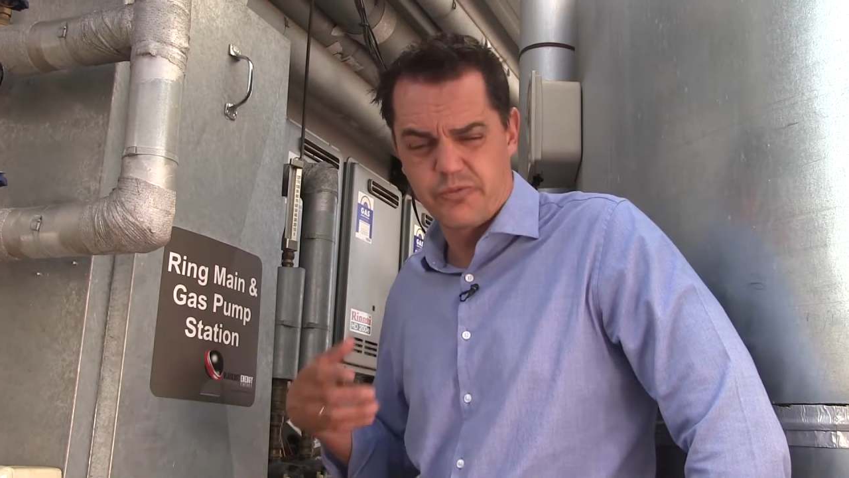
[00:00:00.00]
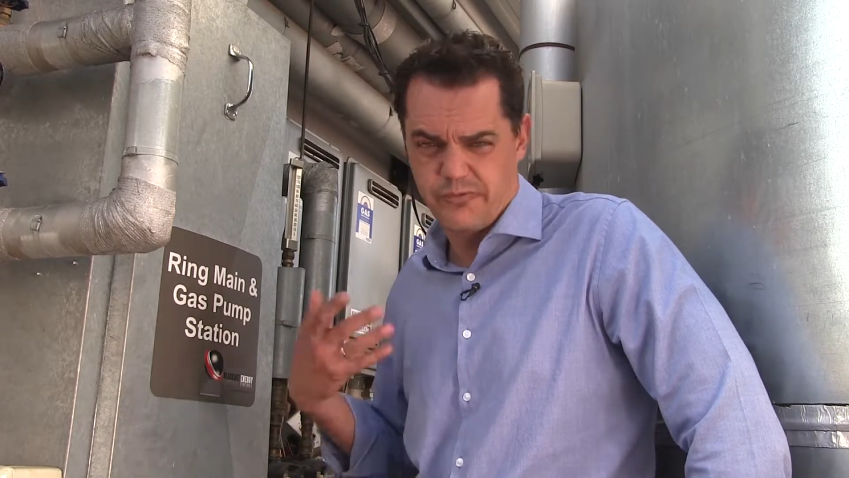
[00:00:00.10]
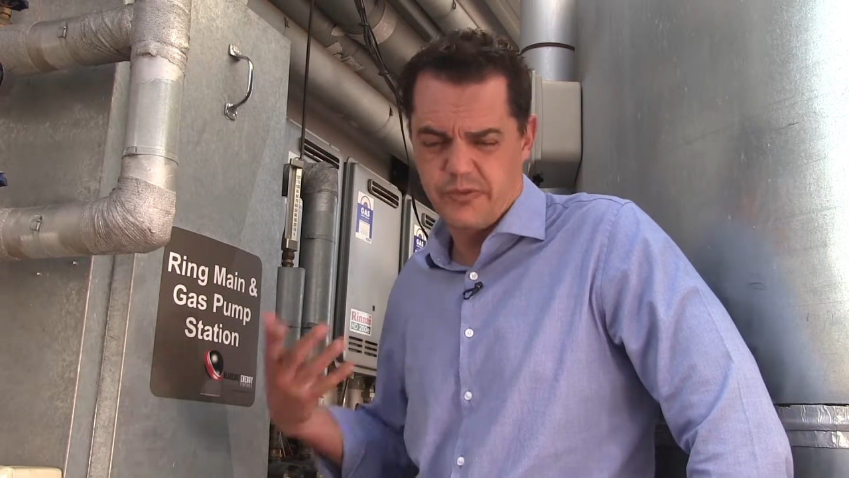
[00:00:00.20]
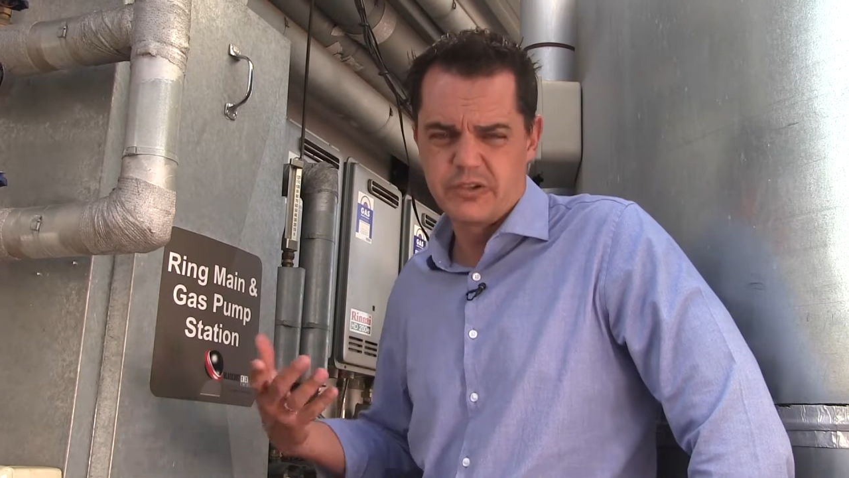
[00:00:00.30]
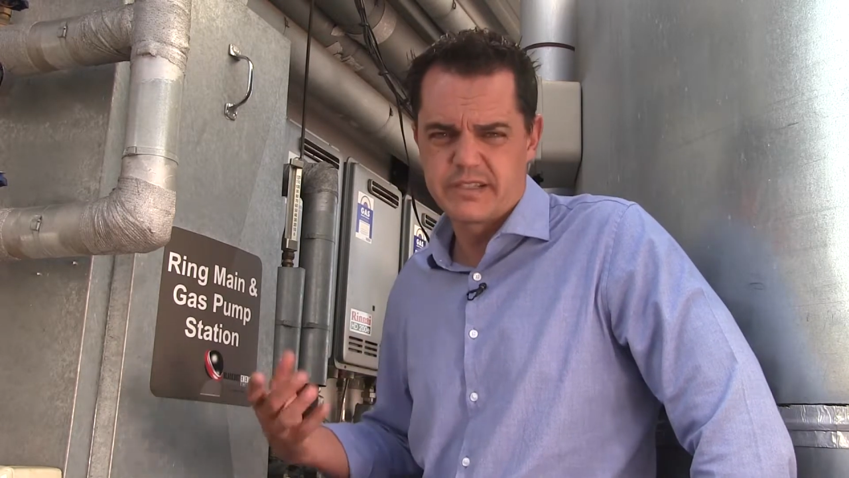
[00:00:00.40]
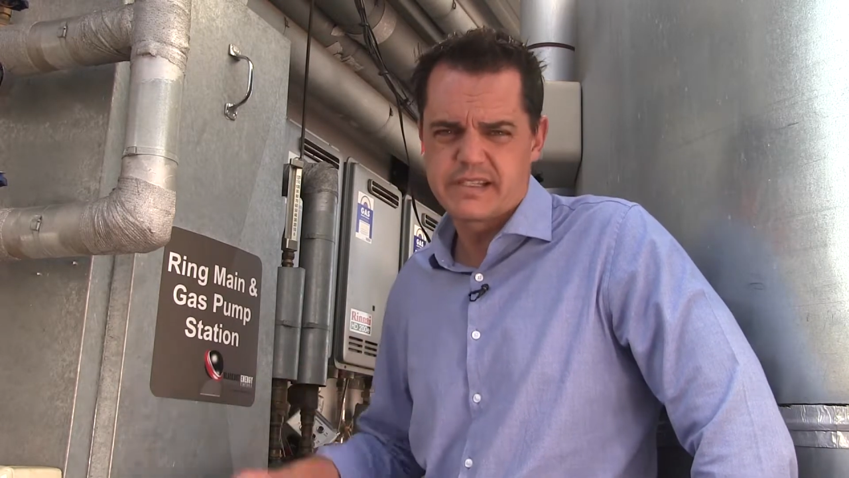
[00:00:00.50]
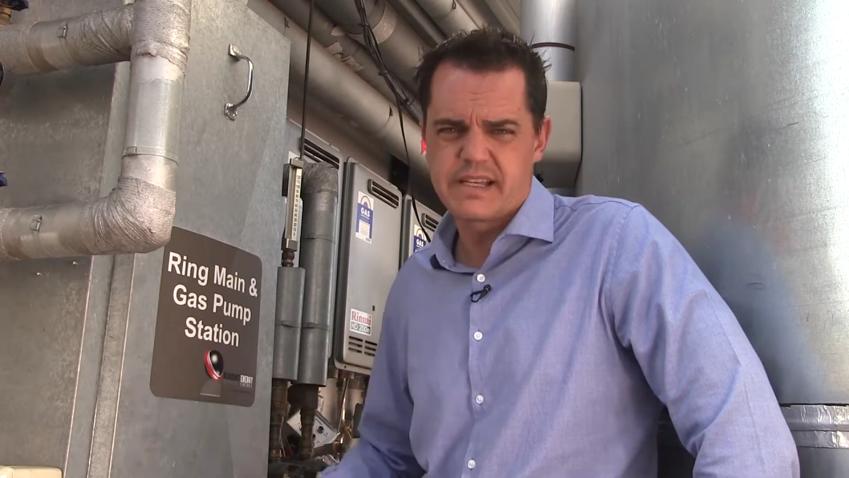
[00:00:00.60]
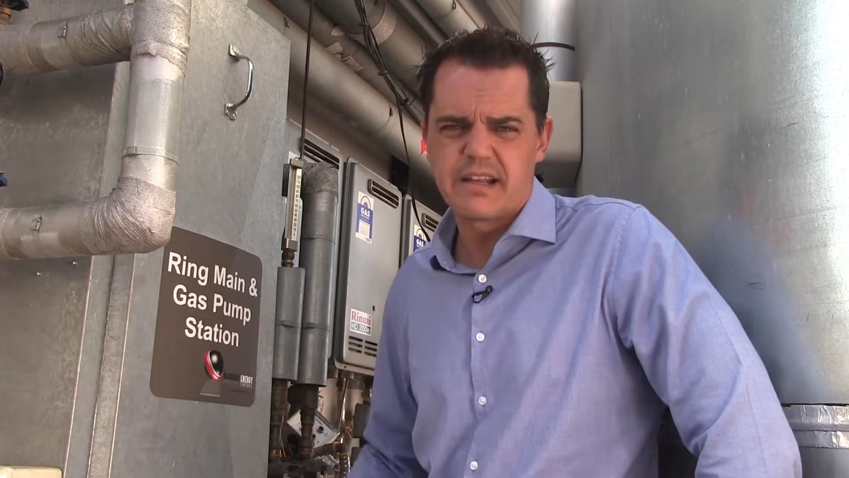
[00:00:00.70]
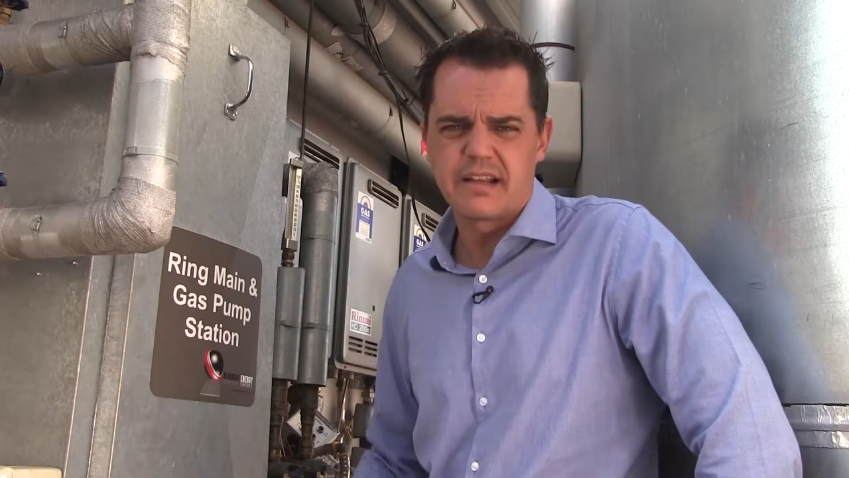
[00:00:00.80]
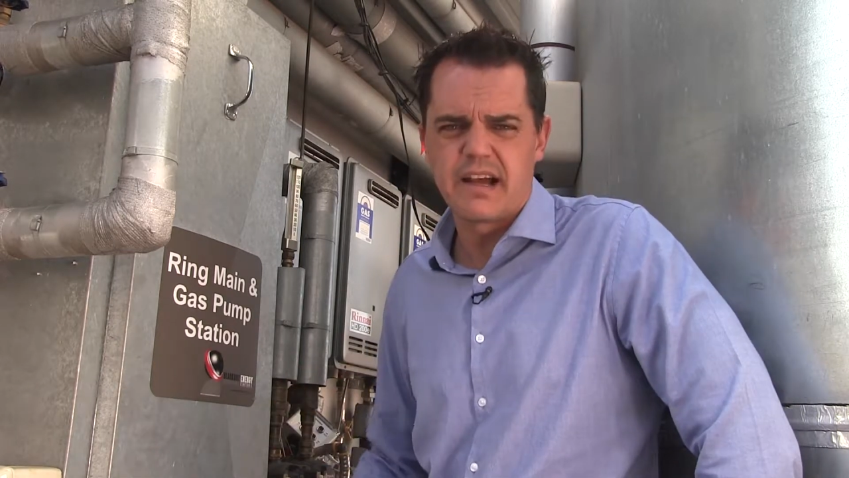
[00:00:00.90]
filters
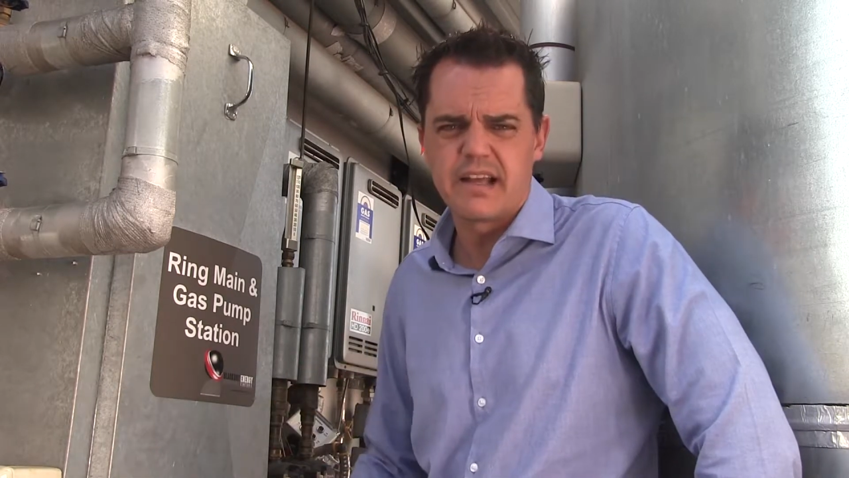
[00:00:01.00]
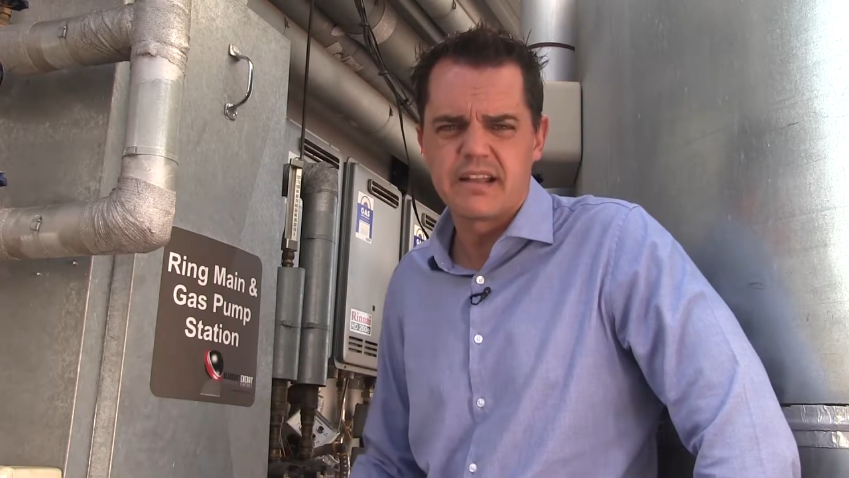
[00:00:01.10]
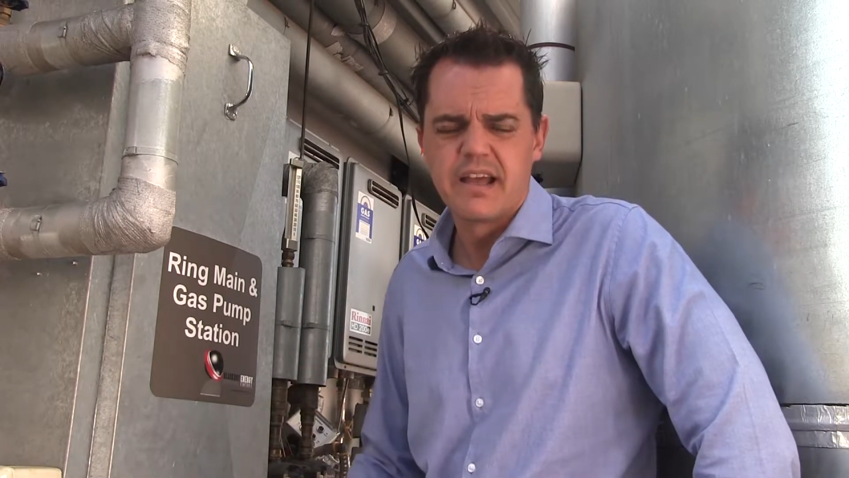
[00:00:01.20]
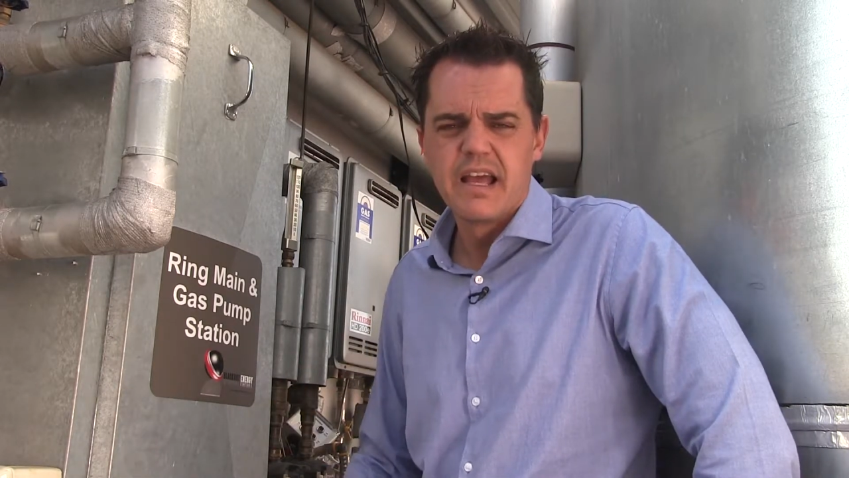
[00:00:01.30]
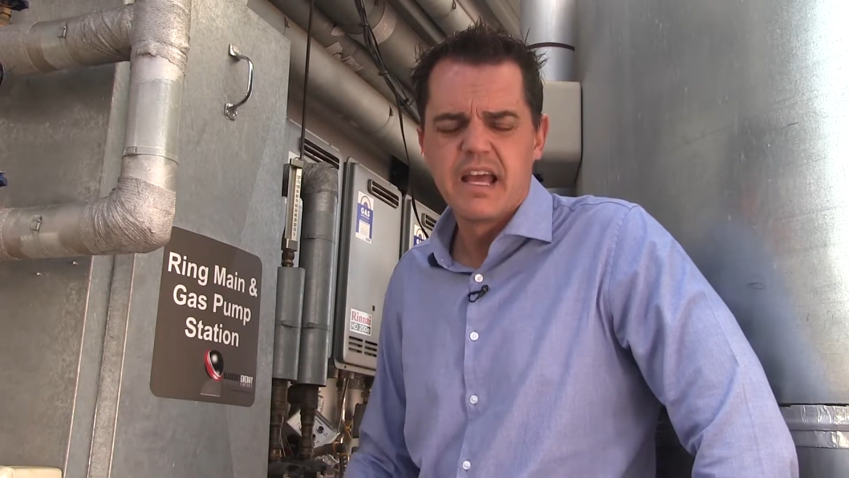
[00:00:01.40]
in the line